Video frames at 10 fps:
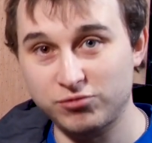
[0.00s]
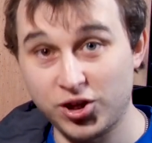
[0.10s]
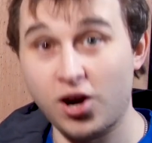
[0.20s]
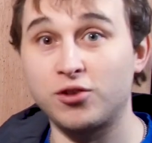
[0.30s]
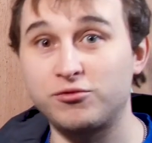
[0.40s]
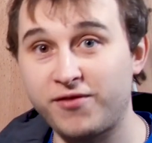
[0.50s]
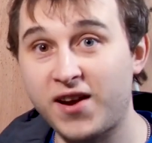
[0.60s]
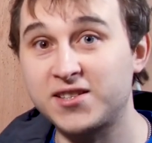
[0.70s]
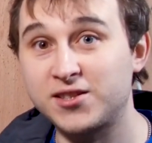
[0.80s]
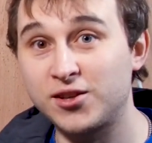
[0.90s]
charge
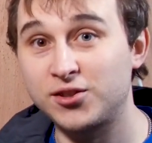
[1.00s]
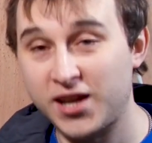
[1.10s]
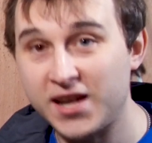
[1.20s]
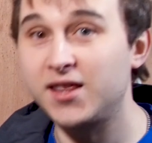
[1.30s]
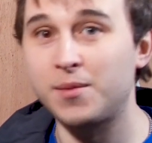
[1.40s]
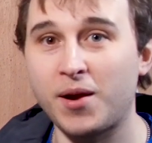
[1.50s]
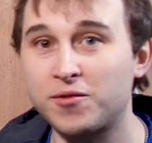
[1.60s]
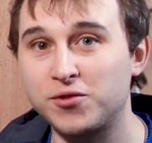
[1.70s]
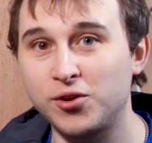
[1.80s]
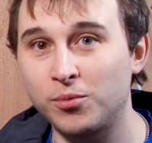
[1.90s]
faster to heat the
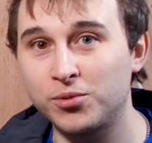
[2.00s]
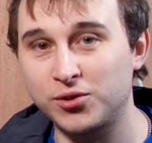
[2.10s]
battery up,